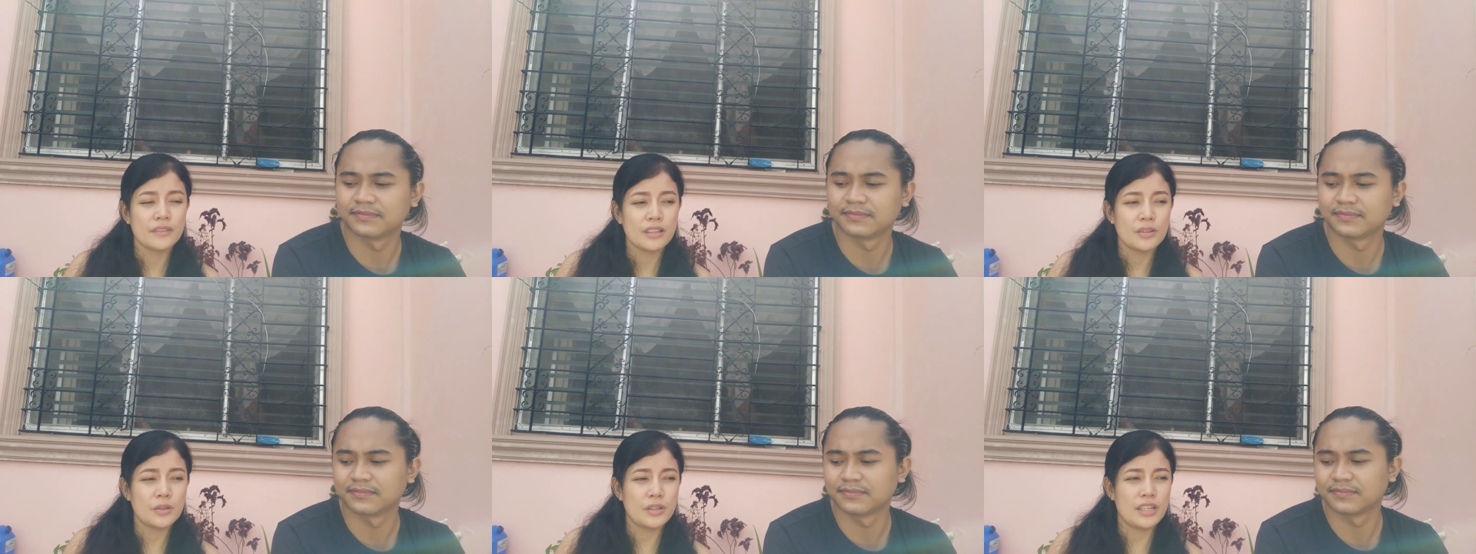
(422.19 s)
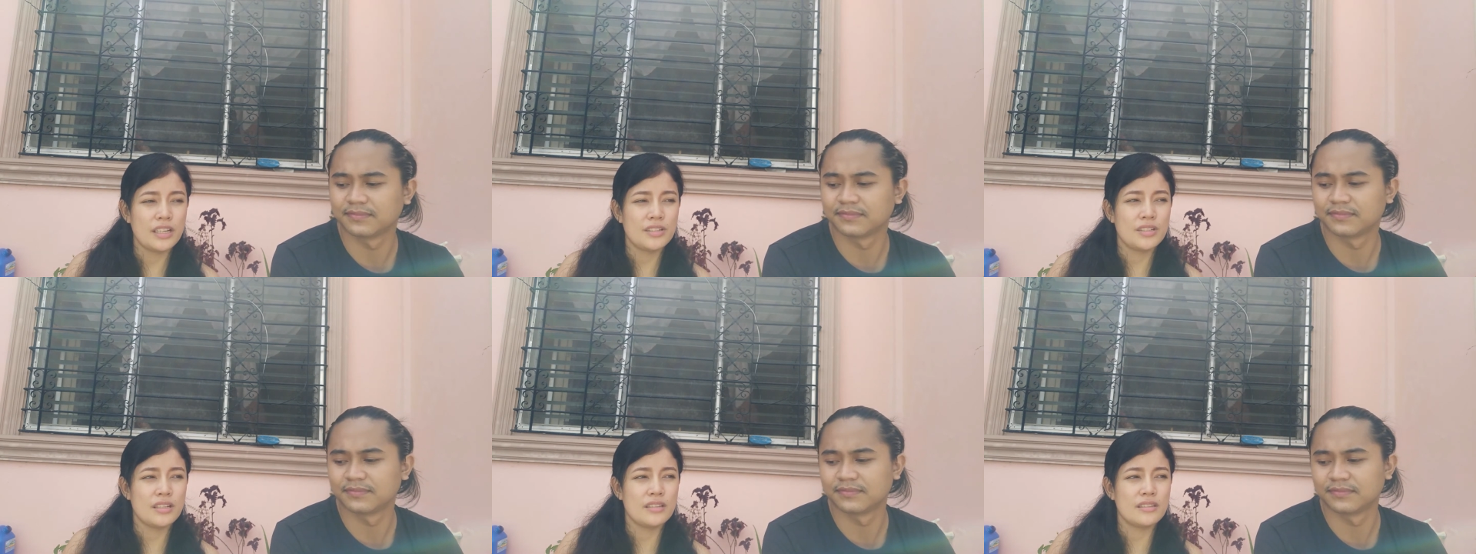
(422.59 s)

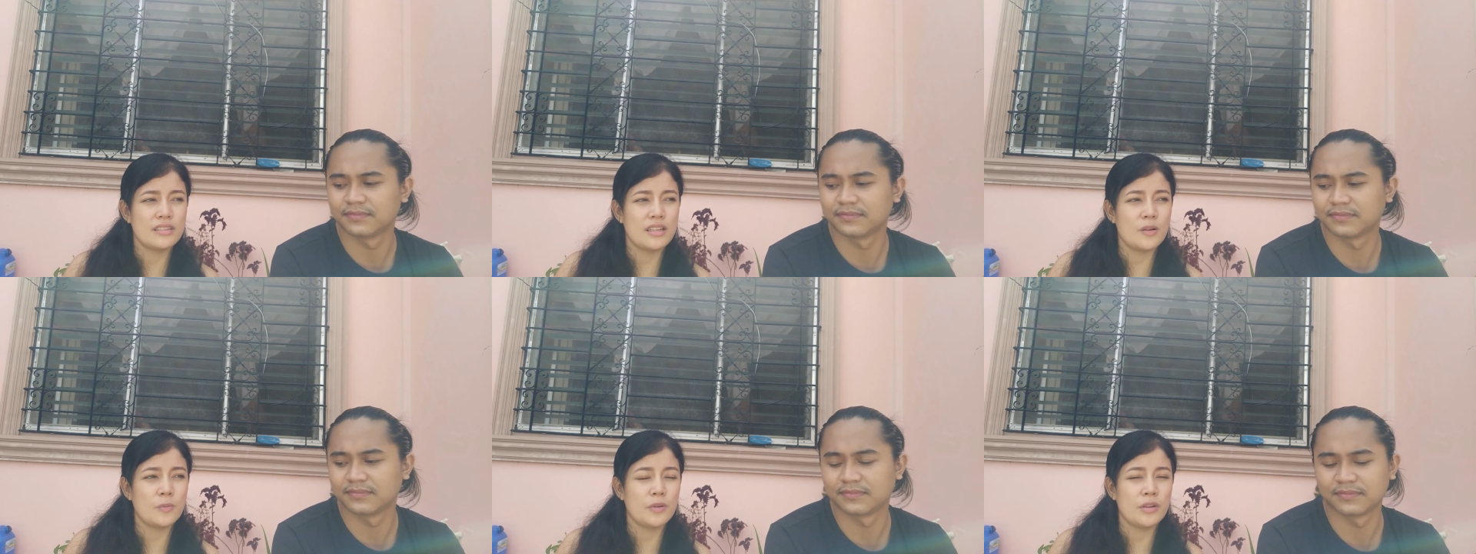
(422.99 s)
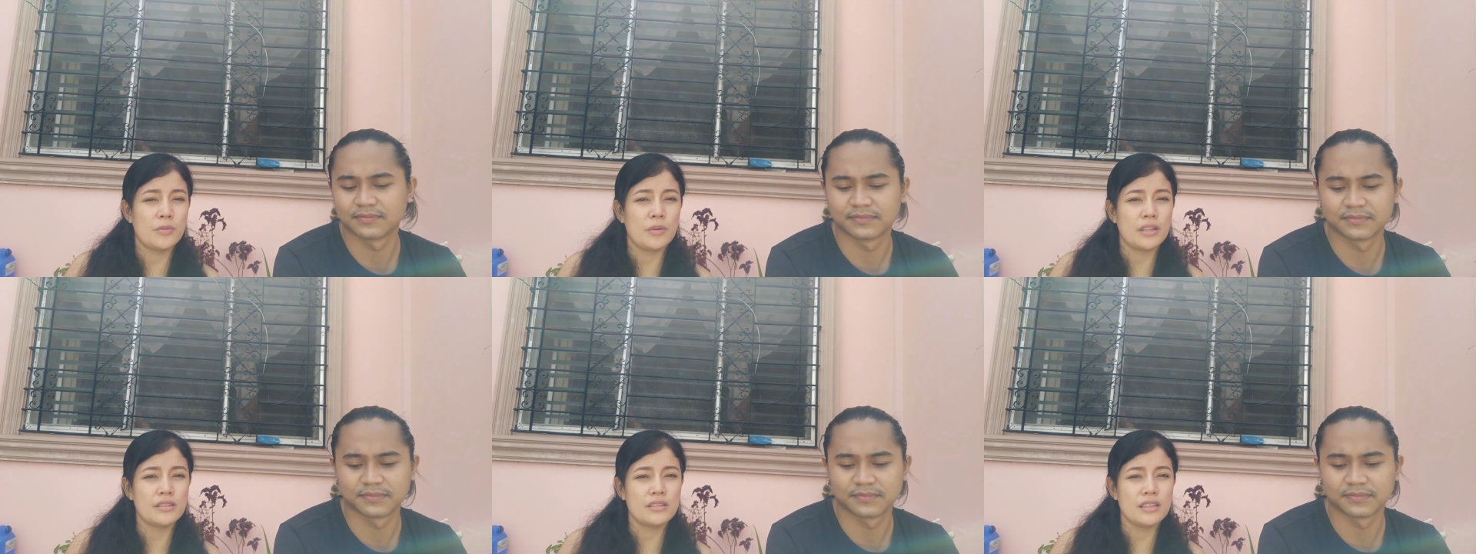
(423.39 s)
Speaker 1: locations that we
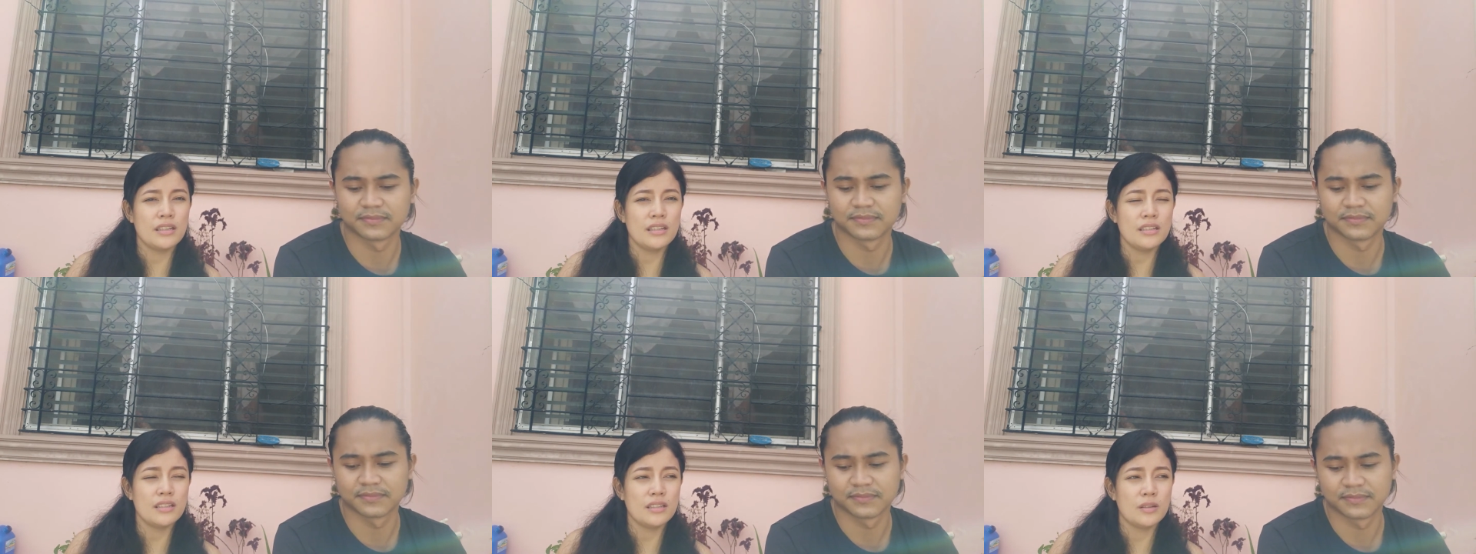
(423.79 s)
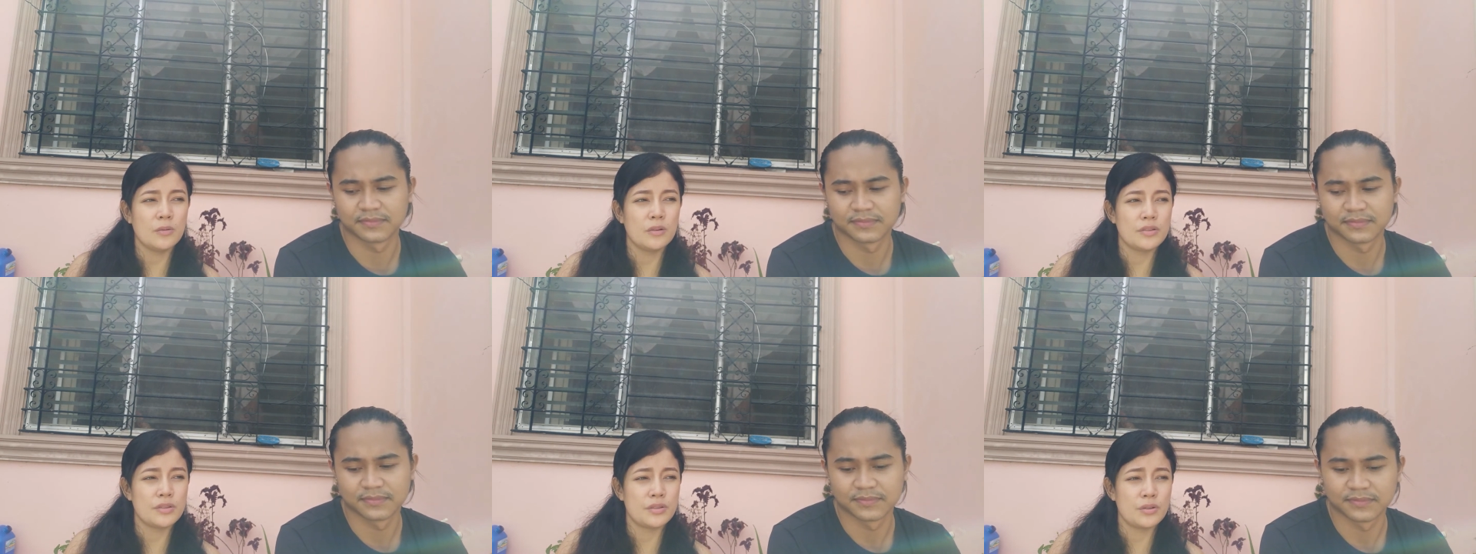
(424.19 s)
rented. It
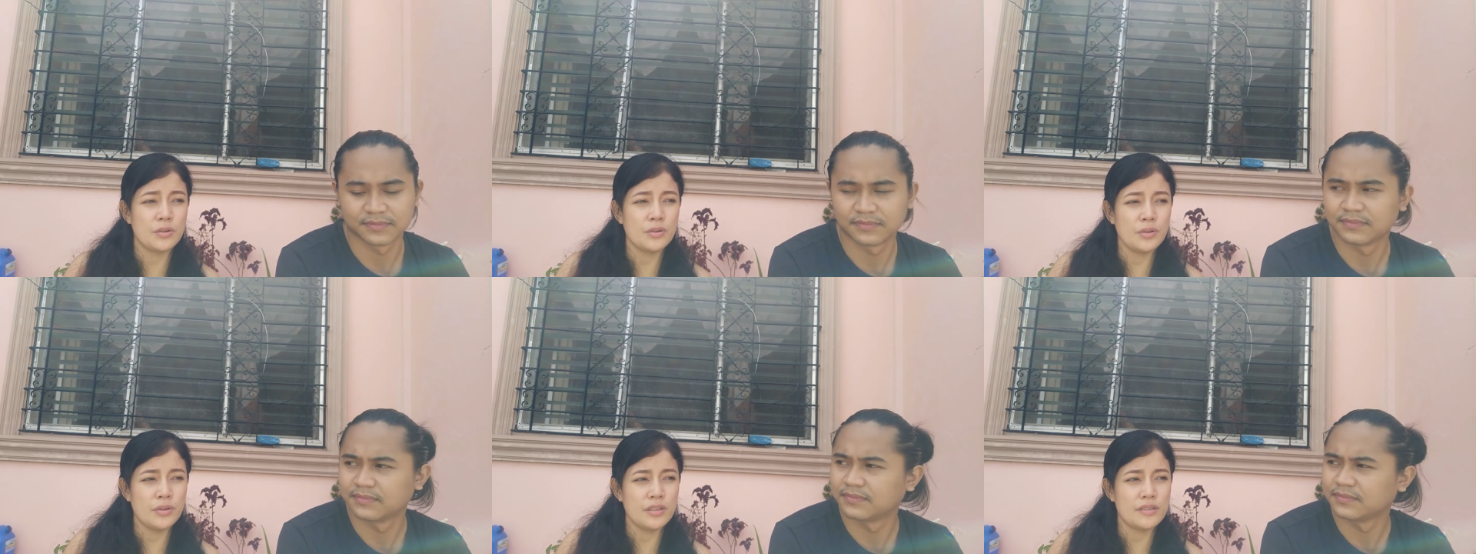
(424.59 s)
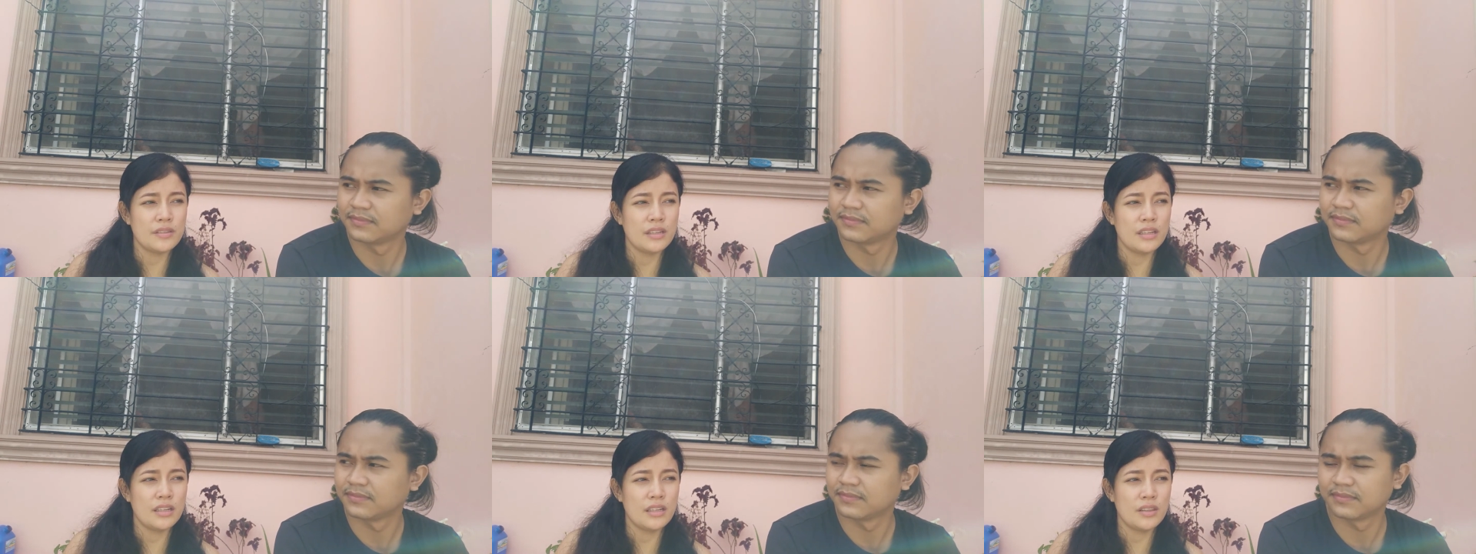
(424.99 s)
was so
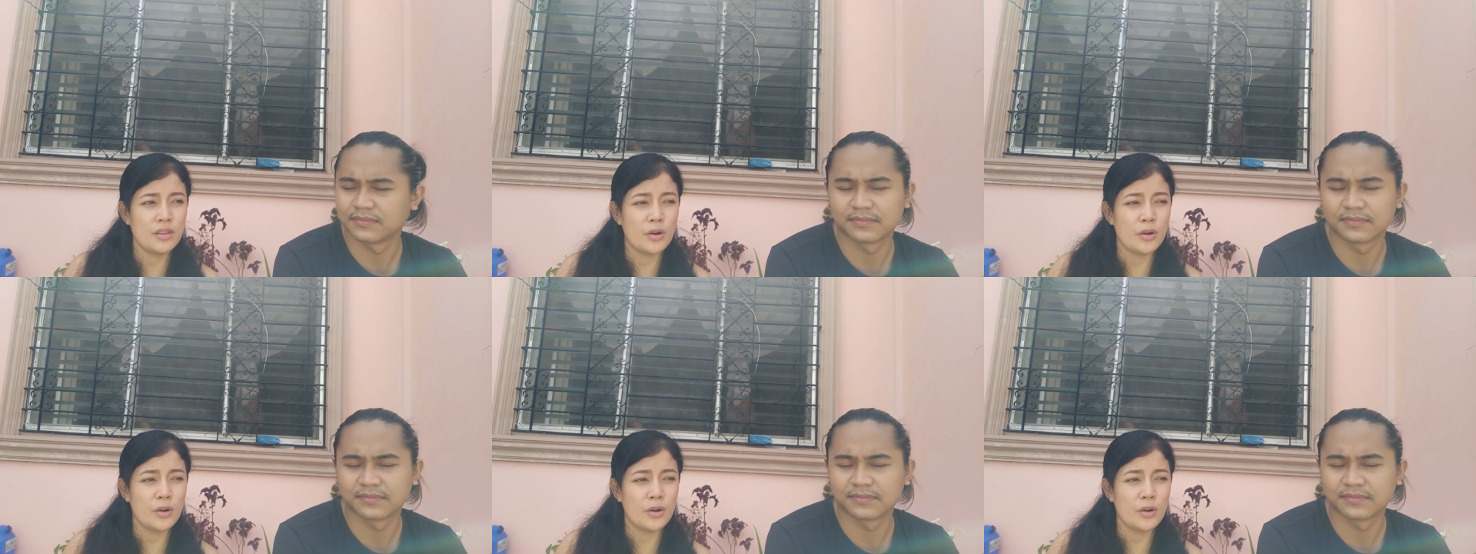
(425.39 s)
noisy.